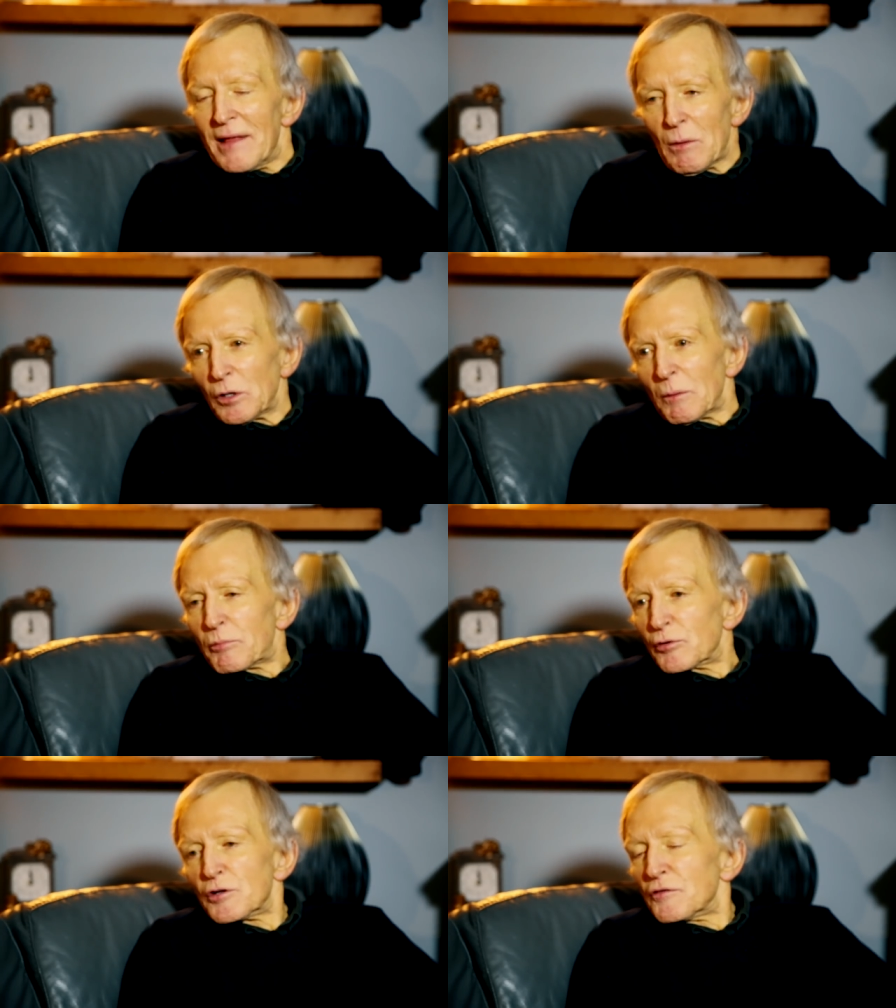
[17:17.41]
they want to
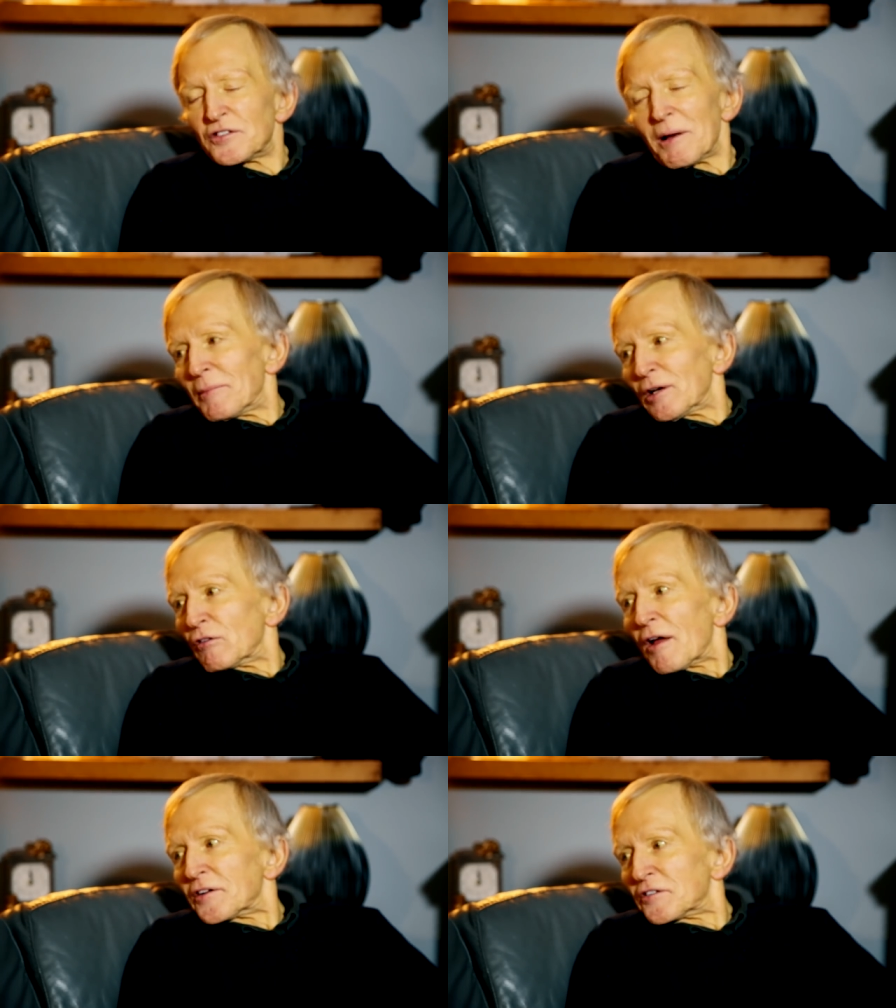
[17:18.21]
prove
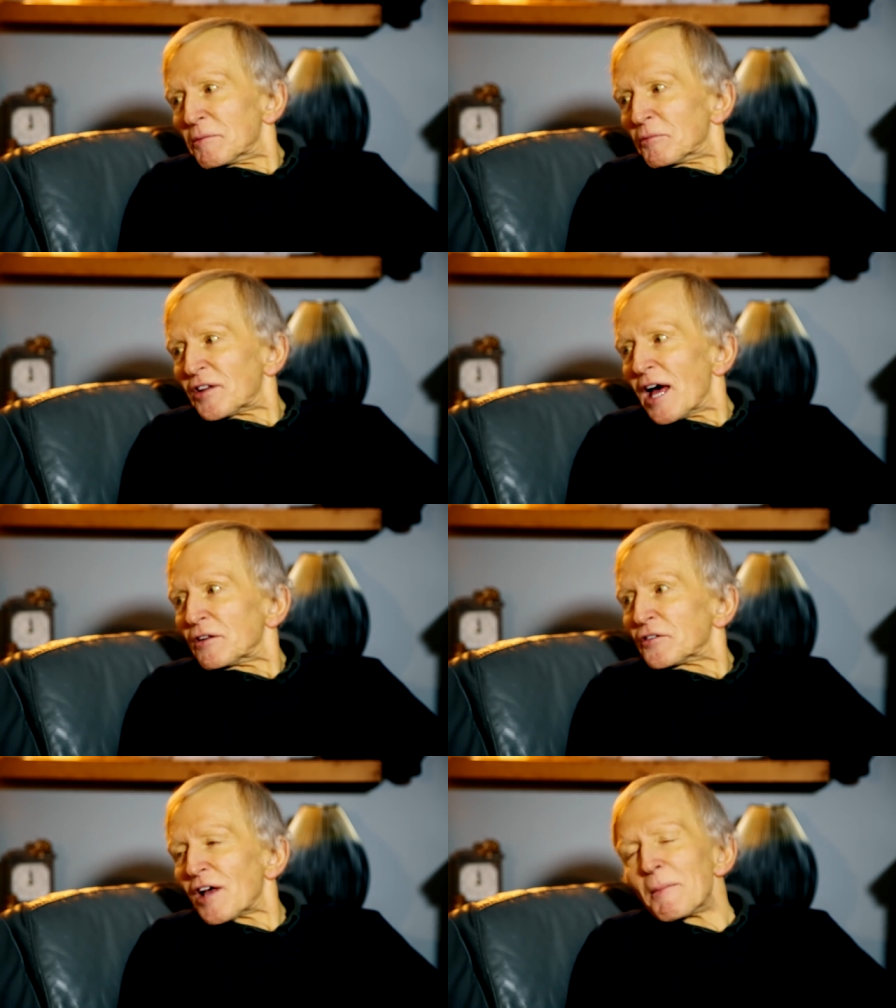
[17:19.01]
something or other to
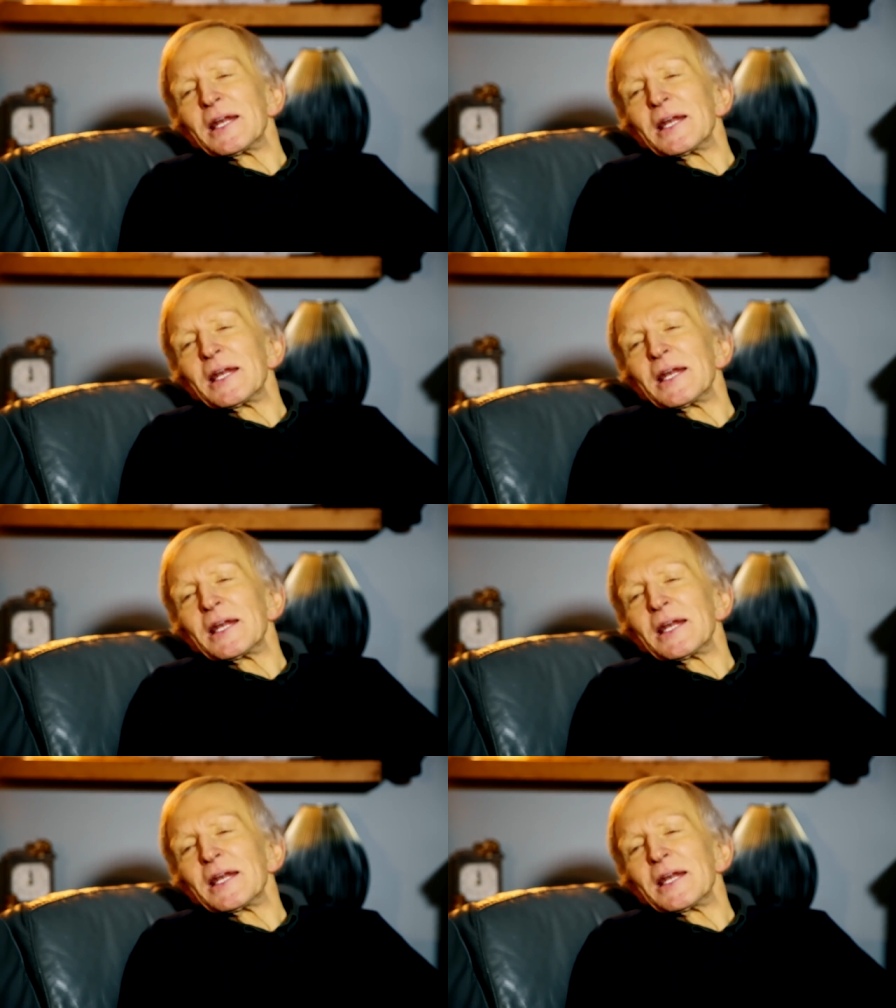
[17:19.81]
themselves.